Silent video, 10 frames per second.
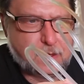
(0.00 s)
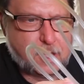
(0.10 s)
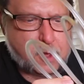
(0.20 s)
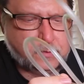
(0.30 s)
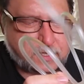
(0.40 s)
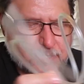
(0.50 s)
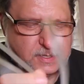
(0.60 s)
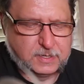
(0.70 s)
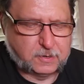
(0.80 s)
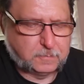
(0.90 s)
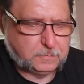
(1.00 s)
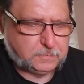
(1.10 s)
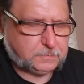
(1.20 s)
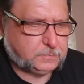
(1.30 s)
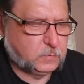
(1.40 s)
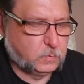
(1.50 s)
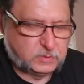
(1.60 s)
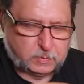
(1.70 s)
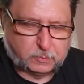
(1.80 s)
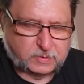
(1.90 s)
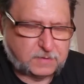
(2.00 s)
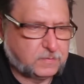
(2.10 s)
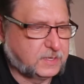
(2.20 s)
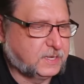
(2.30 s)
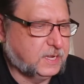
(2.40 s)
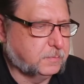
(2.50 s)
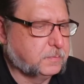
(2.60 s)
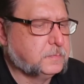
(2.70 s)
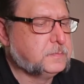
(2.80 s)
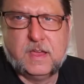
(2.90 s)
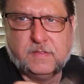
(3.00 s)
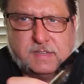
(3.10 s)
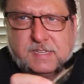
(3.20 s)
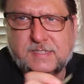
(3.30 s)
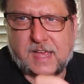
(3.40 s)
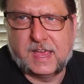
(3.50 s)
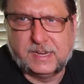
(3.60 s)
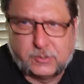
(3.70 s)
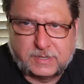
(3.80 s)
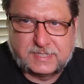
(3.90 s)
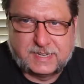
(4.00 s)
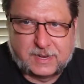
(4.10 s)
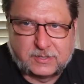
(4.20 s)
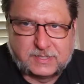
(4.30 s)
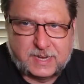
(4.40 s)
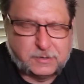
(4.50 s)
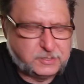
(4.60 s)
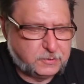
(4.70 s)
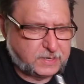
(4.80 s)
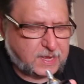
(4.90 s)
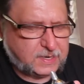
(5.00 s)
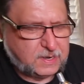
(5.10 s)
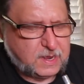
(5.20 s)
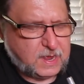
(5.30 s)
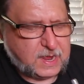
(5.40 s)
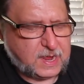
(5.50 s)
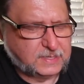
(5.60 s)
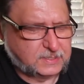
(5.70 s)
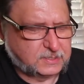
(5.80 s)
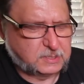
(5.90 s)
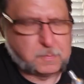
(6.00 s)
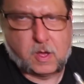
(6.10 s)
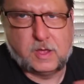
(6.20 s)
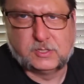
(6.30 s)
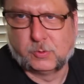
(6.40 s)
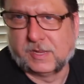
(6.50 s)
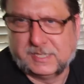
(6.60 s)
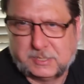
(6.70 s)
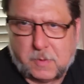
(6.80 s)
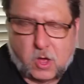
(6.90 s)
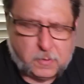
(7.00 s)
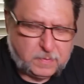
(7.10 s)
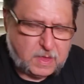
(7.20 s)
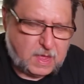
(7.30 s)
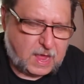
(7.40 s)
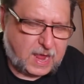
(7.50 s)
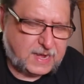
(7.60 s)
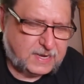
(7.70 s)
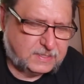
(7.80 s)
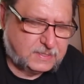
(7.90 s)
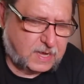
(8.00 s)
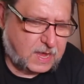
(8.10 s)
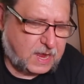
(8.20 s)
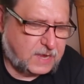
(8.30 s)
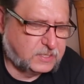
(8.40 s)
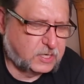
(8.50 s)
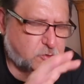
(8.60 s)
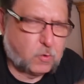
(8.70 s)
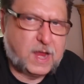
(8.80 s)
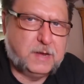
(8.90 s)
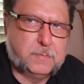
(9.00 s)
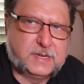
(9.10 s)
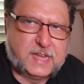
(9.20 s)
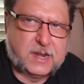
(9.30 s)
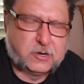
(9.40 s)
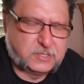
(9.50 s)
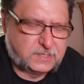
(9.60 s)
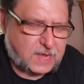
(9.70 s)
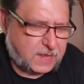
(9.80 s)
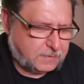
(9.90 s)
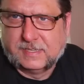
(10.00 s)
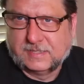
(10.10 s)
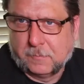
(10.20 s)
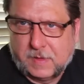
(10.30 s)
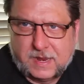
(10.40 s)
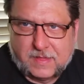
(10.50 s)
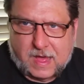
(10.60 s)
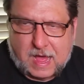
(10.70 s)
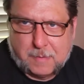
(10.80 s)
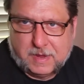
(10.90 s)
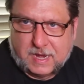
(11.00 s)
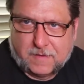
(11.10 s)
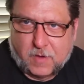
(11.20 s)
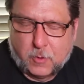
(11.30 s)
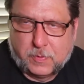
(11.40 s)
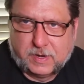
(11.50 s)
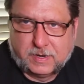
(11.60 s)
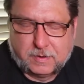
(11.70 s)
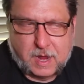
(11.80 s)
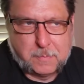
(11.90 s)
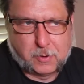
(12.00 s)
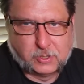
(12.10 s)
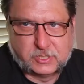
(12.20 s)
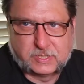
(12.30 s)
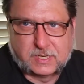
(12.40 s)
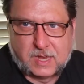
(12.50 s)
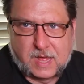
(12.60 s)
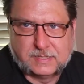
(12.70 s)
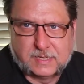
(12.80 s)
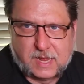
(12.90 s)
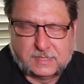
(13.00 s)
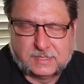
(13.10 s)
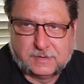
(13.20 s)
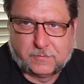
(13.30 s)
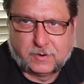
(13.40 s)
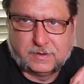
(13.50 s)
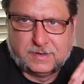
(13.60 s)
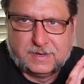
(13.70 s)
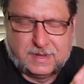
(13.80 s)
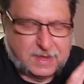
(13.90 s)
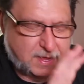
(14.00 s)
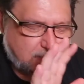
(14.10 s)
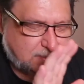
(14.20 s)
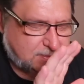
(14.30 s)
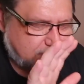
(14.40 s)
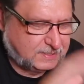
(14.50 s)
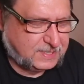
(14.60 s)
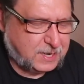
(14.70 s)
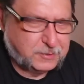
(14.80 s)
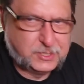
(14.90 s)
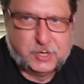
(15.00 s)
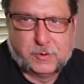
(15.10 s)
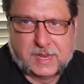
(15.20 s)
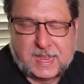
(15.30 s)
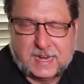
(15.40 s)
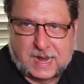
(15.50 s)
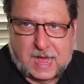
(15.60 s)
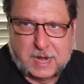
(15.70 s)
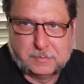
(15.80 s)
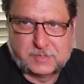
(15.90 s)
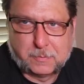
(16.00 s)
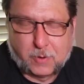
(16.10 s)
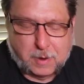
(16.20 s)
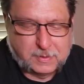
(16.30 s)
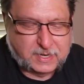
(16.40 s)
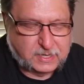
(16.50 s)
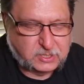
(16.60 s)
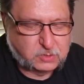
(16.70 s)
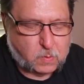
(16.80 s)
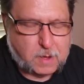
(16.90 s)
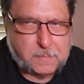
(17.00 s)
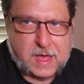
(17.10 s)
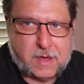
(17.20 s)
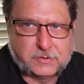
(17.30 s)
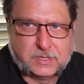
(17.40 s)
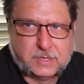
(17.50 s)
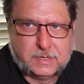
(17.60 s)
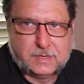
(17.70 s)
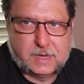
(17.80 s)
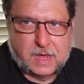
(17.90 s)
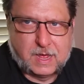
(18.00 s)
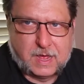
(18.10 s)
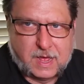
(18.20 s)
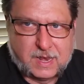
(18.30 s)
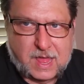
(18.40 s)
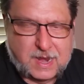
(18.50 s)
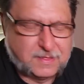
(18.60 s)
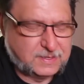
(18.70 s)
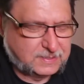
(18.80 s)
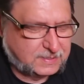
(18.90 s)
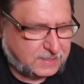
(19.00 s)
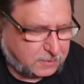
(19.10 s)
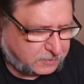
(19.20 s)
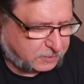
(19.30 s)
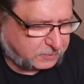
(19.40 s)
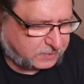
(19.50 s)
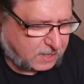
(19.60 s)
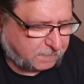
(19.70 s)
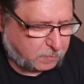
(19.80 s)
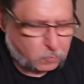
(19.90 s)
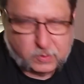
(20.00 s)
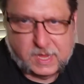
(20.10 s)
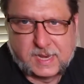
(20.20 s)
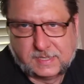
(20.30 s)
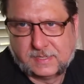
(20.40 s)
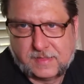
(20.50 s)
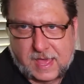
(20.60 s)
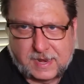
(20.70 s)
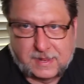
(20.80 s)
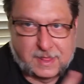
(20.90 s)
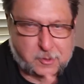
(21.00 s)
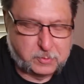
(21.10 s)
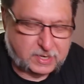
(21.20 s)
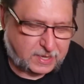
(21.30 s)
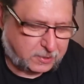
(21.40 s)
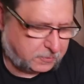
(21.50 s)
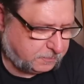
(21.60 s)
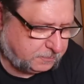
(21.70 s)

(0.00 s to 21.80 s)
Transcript: hosing in here, which we will definitely keep. This is an interesting little CO2 kit. It's really small, and it's a great beginner set. Since I've been in the hobby and I've opened and purchased lots and lots of different CO2 related items, I'm probably going to swap out a lot of this CO2 stuff, but we'll get into that a little bit later.